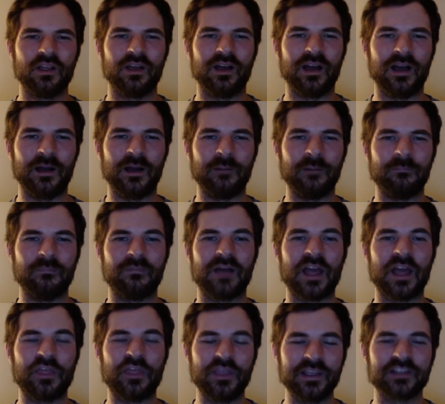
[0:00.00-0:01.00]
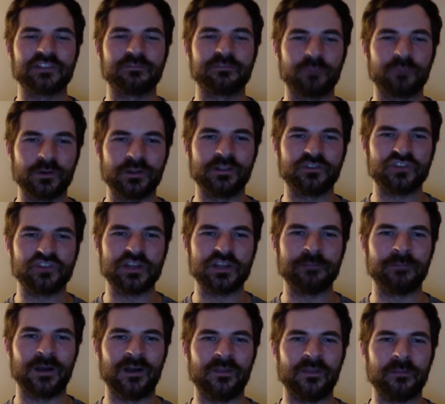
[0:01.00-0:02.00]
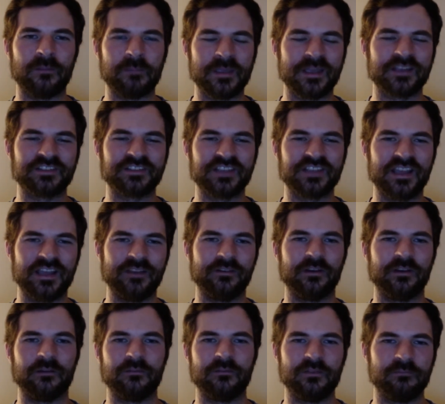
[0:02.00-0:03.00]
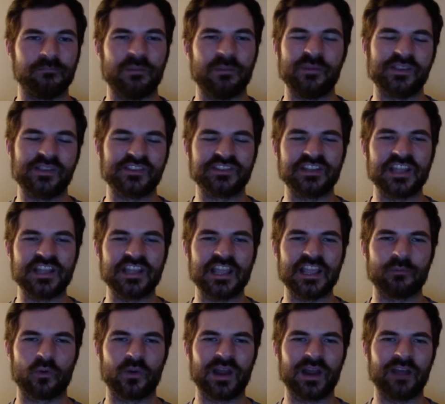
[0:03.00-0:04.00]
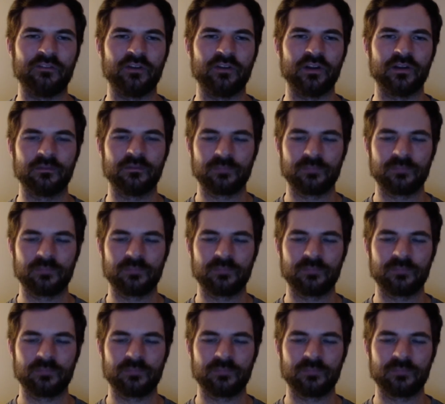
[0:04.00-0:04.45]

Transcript: Um, I think it's pretty cheap on the P S N or maybe Steam or whatever,